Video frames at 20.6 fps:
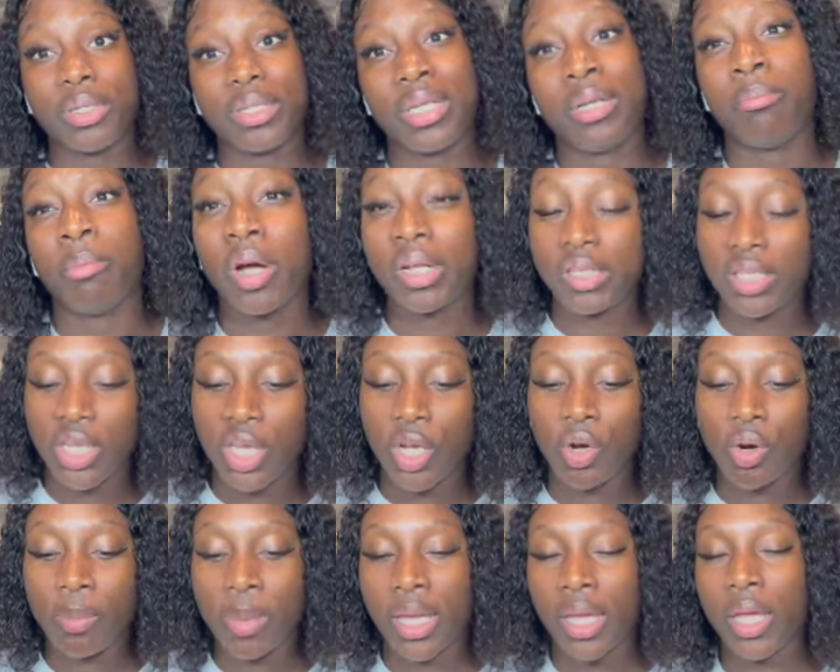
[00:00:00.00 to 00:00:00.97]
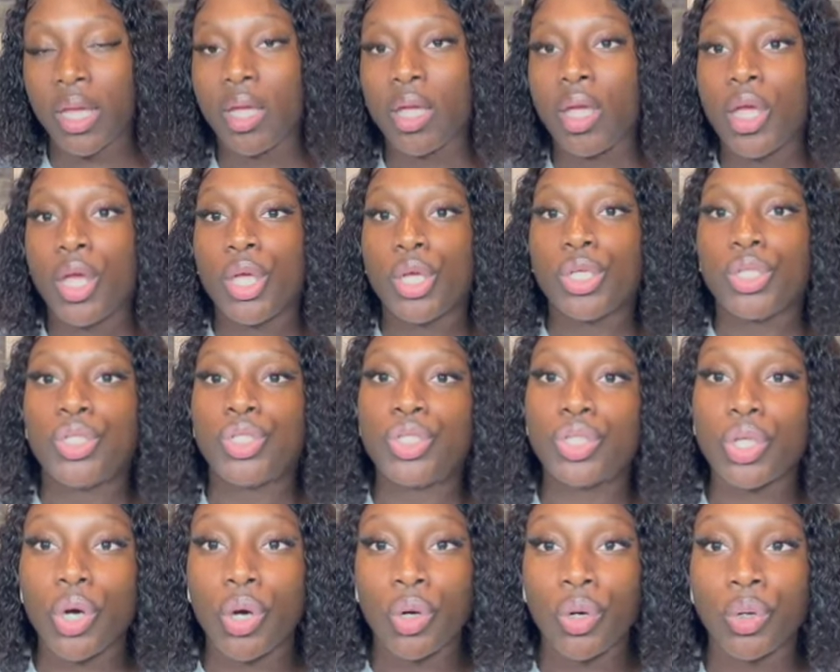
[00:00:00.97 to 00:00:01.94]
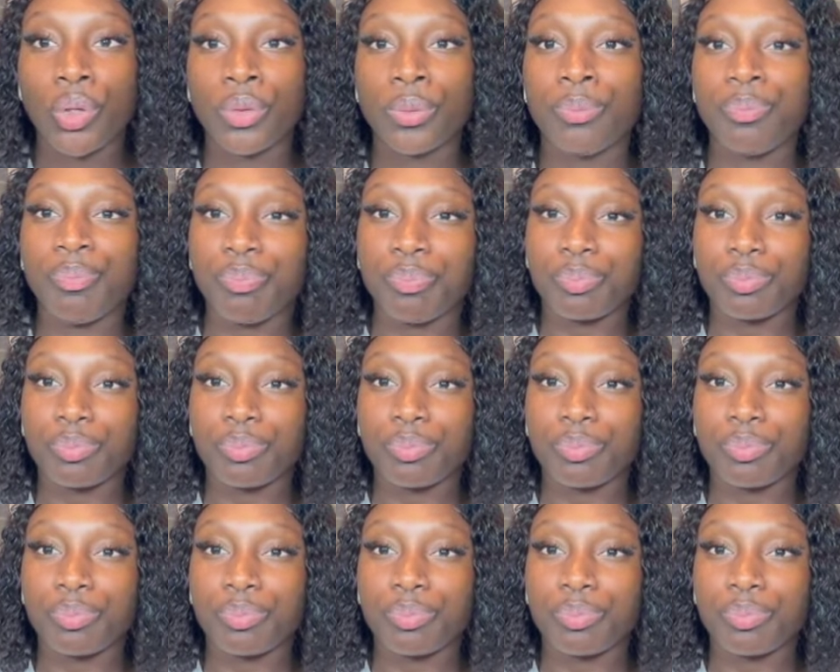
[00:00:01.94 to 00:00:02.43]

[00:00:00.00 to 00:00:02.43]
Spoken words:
in Montego Bay. So